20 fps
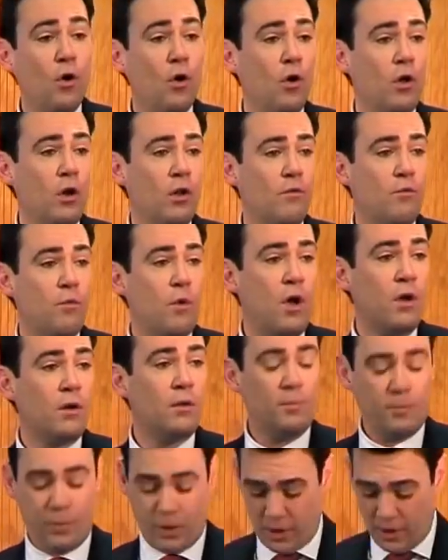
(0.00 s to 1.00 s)
all of
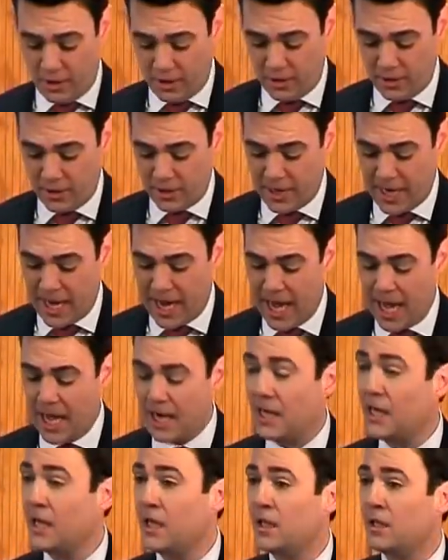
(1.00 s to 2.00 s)
one person's
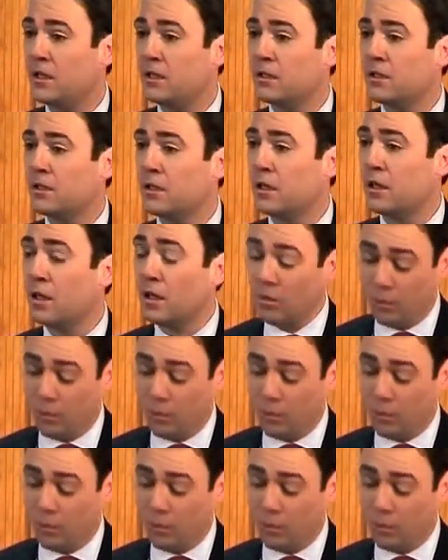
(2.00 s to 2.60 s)
care needs.